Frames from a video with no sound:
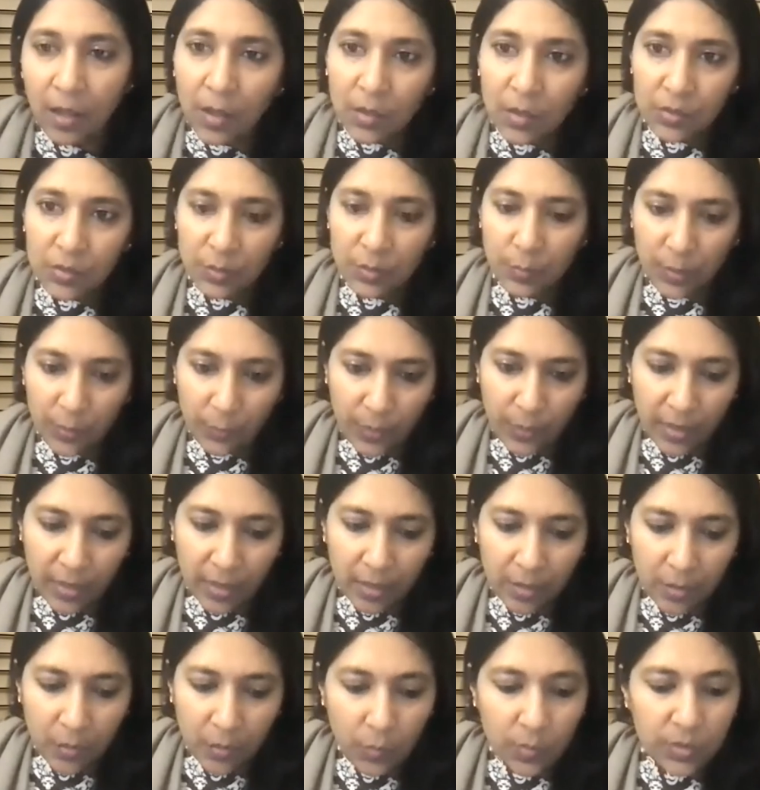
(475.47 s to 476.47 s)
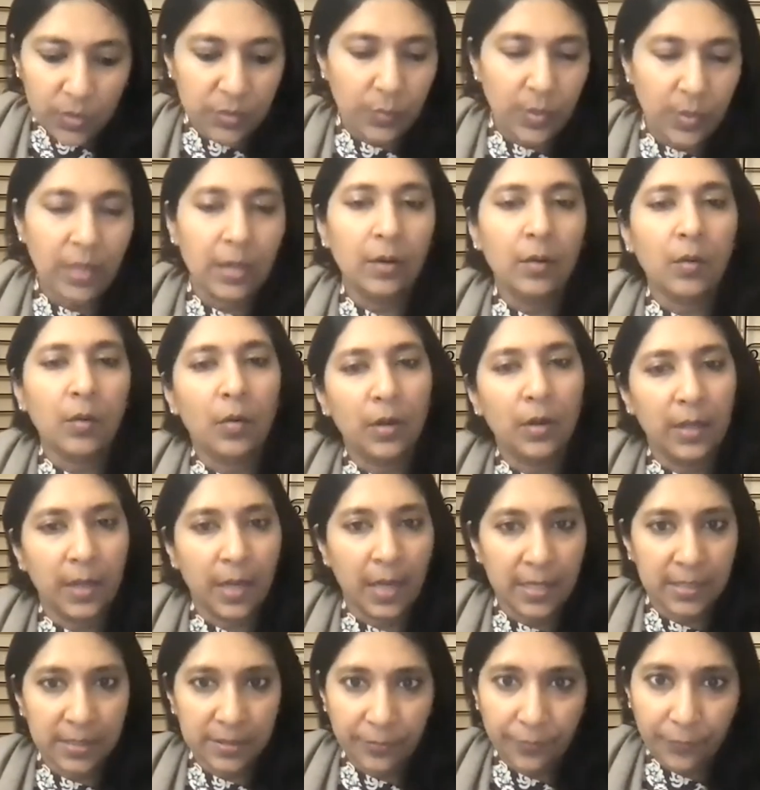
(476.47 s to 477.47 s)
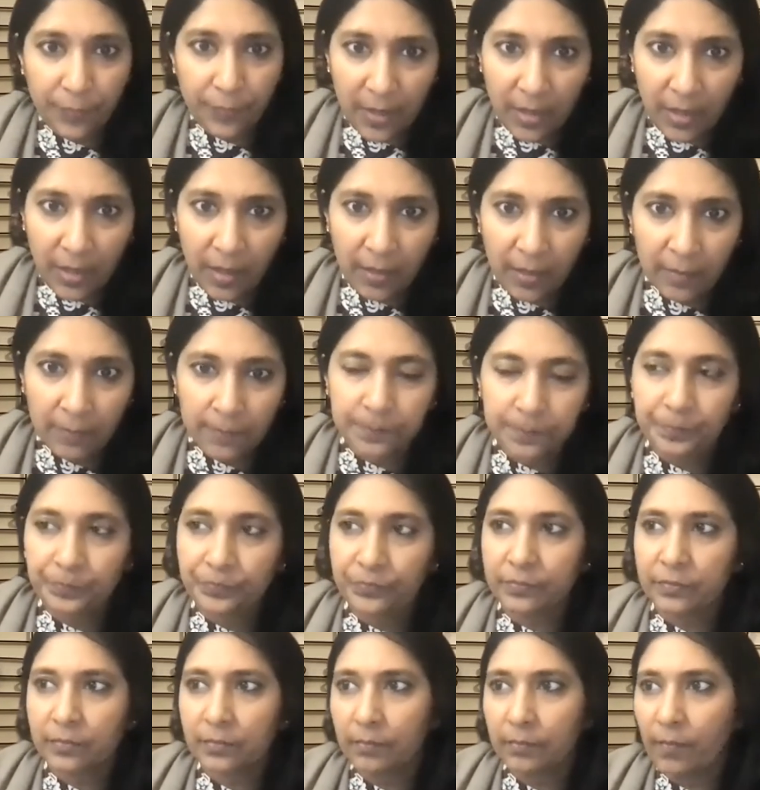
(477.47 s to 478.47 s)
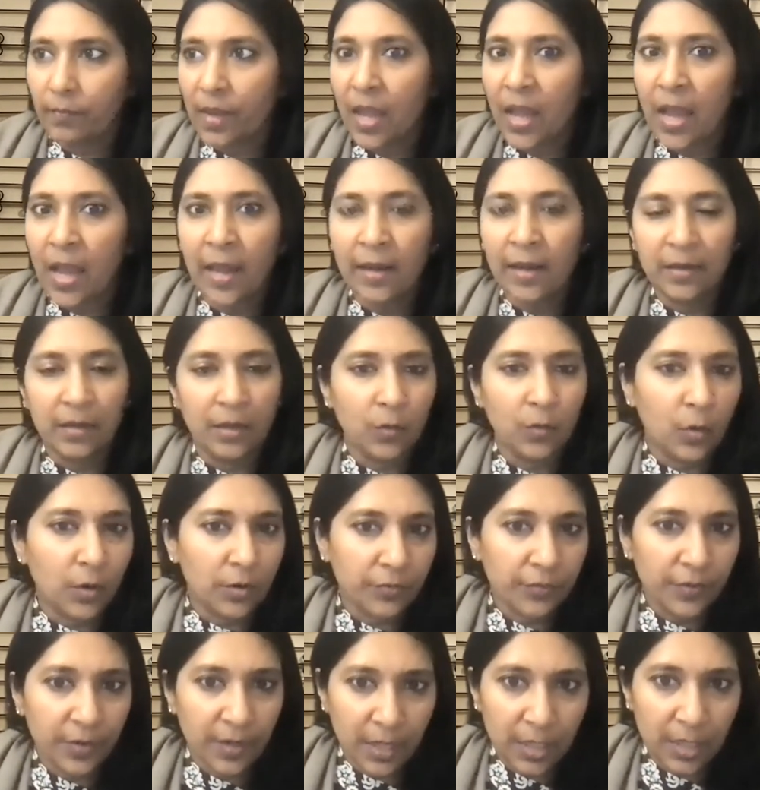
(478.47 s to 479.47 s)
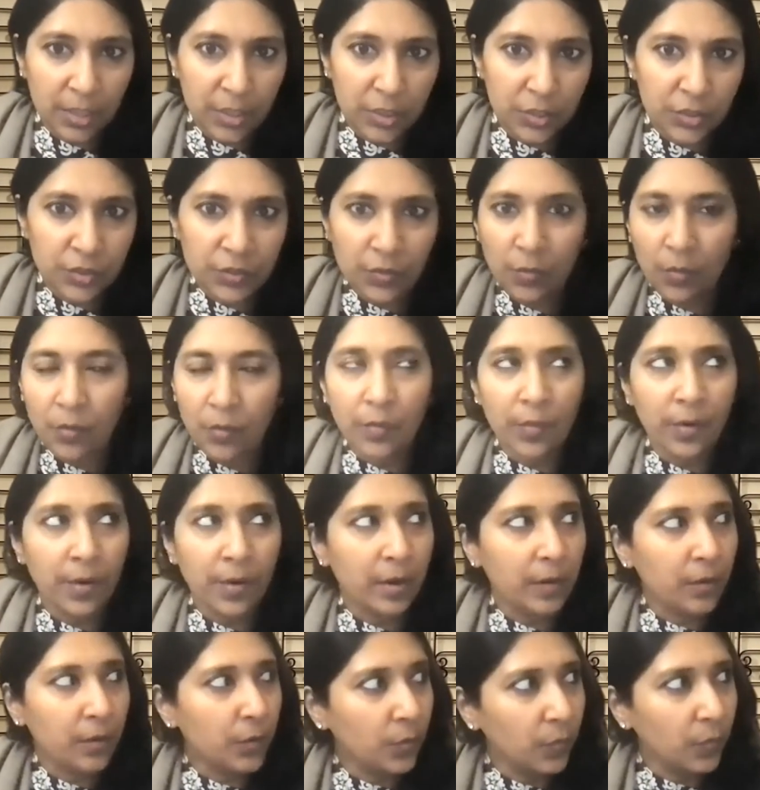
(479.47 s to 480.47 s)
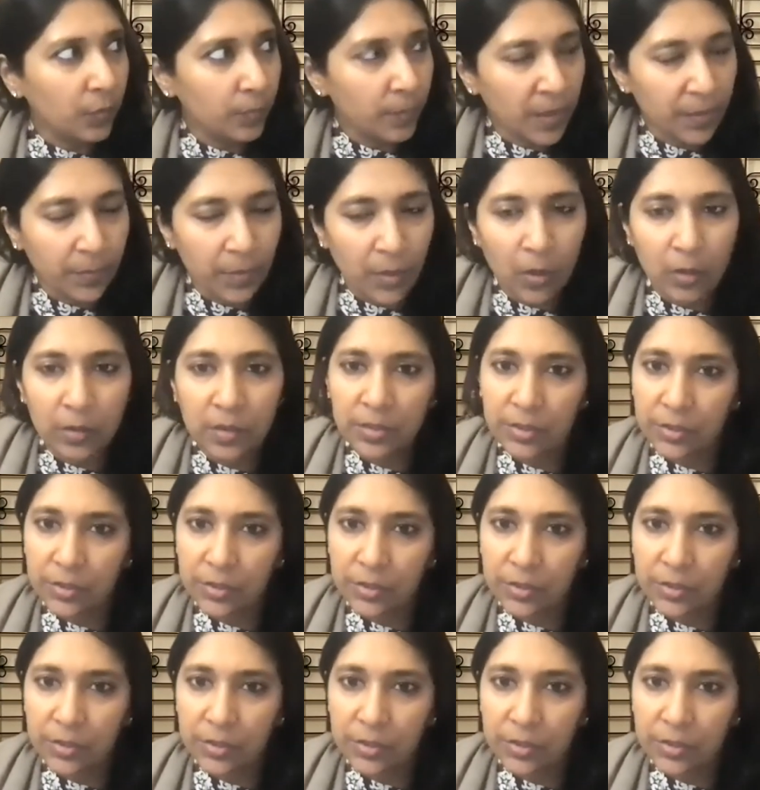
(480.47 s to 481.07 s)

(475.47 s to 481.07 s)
So what we can do is we can organize a feeding at an orphanage, or, maybe on the